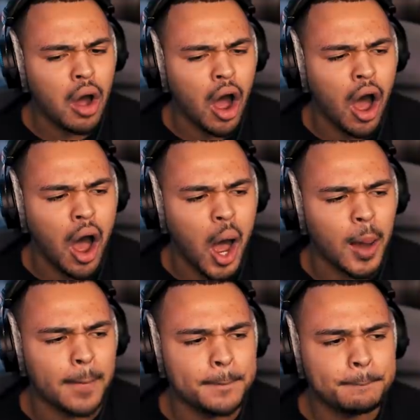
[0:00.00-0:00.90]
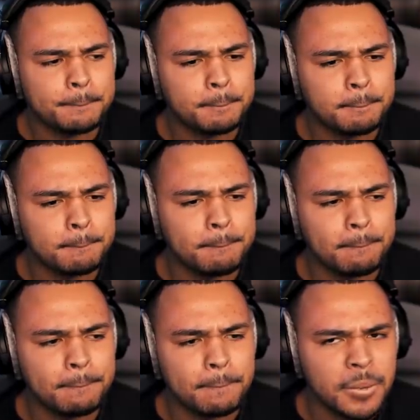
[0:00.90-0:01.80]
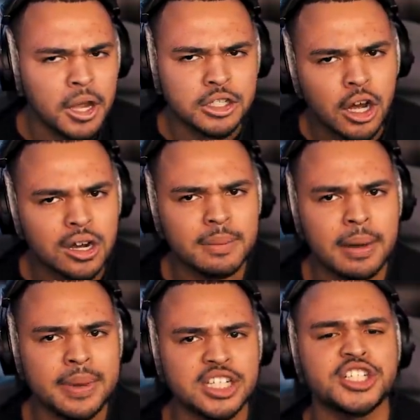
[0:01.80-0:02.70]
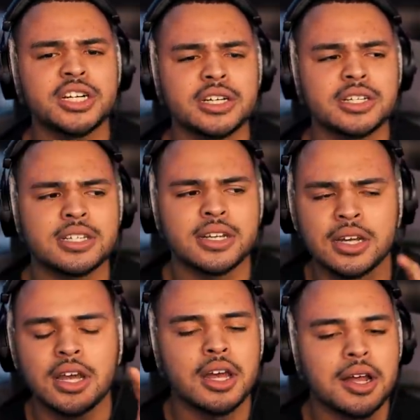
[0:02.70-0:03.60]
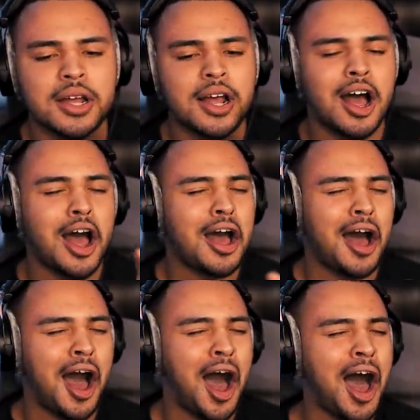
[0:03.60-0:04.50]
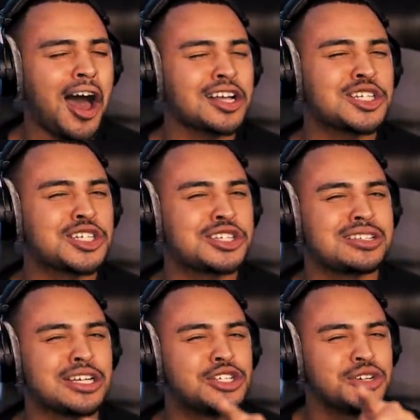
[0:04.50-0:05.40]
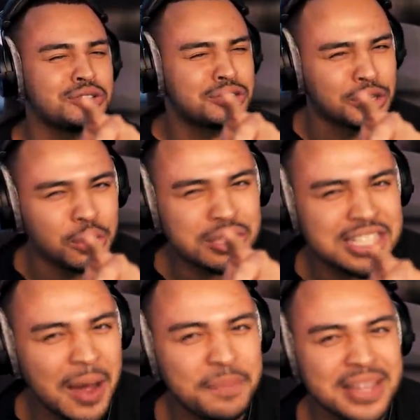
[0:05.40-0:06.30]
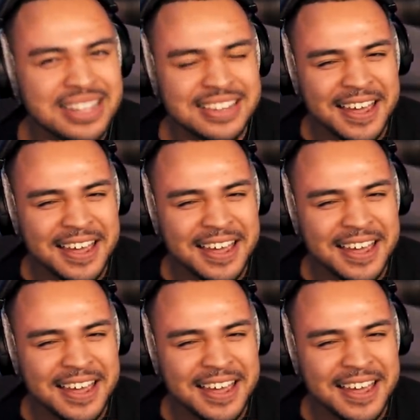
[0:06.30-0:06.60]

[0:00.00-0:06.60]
um, talking about Best Jeanist, Hawks, did you do something to